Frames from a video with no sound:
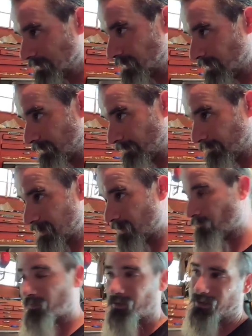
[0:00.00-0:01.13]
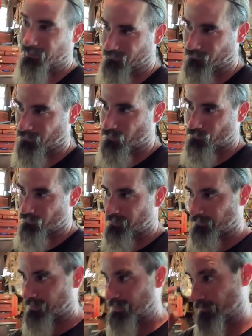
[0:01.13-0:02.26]
At least I don't feel like going through that
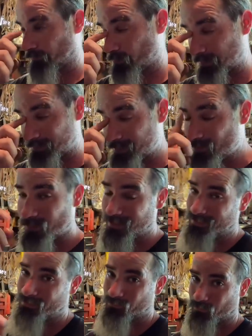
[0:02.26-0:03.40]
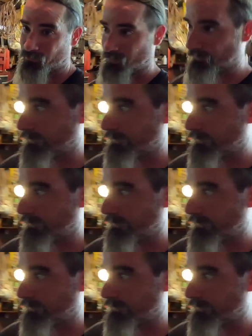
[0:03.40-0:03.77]
challenge. So I'll tell you what I did do though.